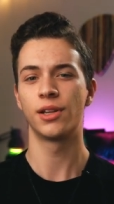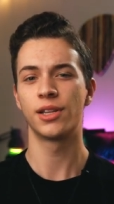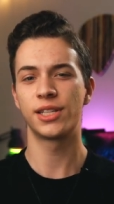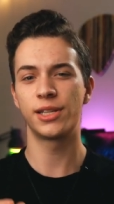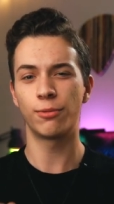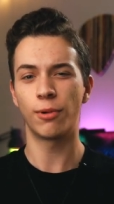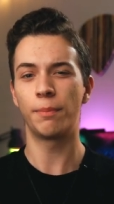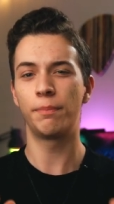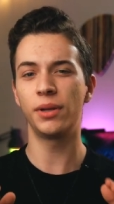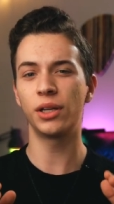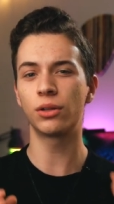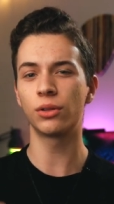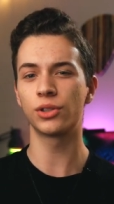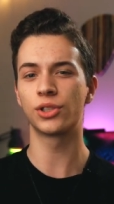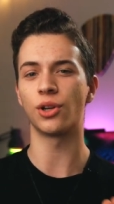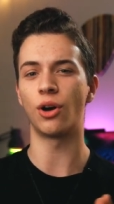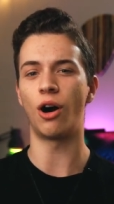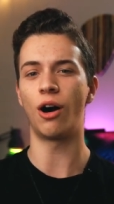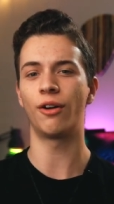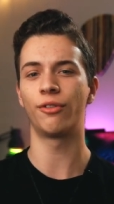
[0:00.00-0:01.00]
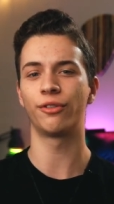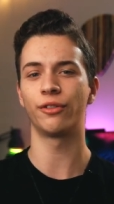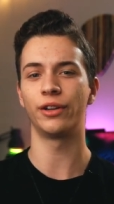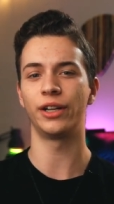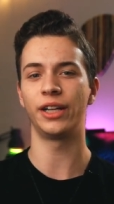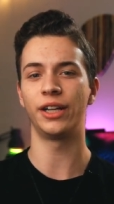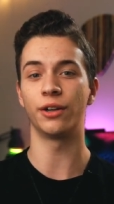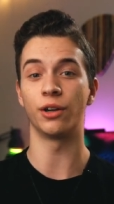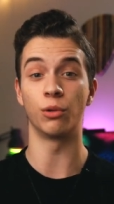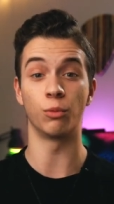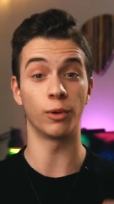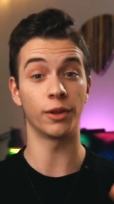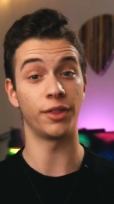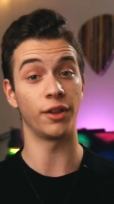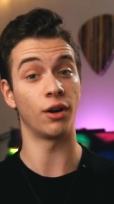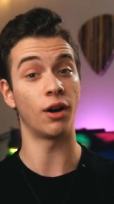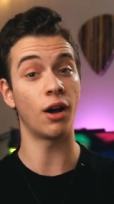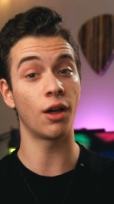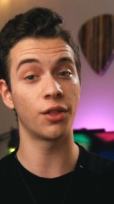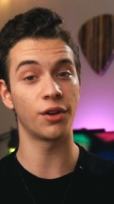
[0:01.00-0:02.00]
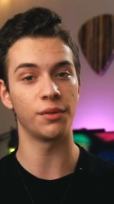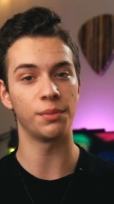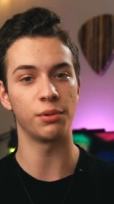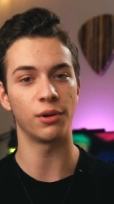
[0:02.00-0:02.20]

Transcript: See, what Beagle is offering here and with their other